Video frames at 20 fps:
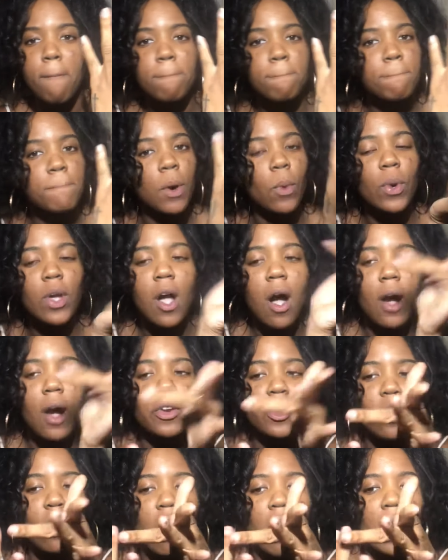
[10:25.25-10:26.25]
But we all
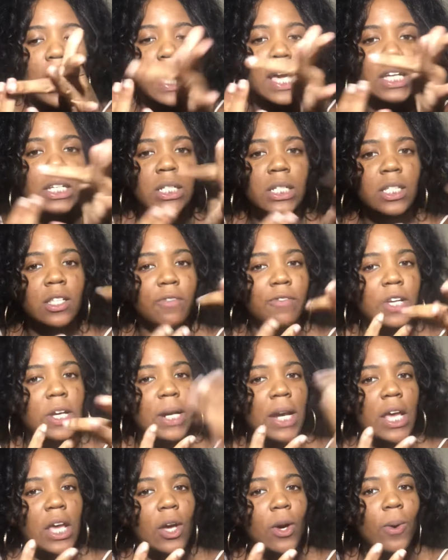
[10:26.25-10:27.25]
know our edges of your
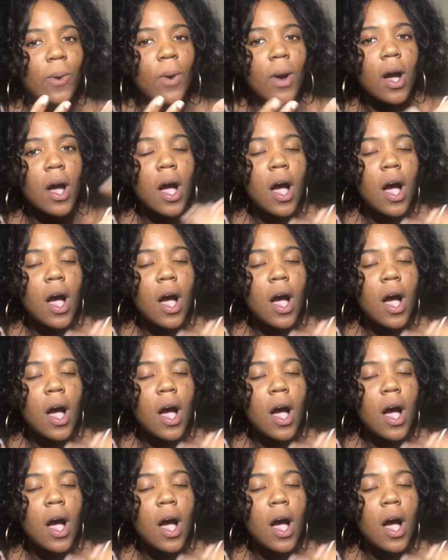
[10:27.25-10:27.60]
nail.